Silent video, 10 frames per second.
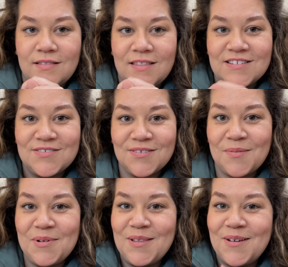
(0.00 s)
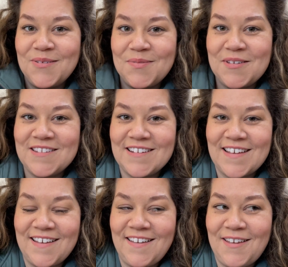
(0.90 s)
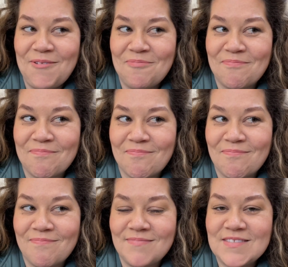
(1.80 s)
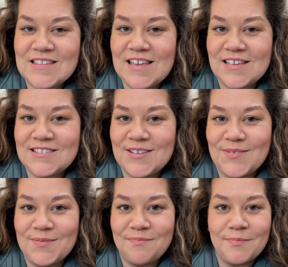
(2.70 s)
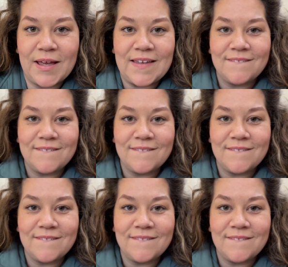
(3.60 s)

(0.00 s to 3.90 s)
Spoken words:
Thanks for coming along with me today. See you soon. Bye.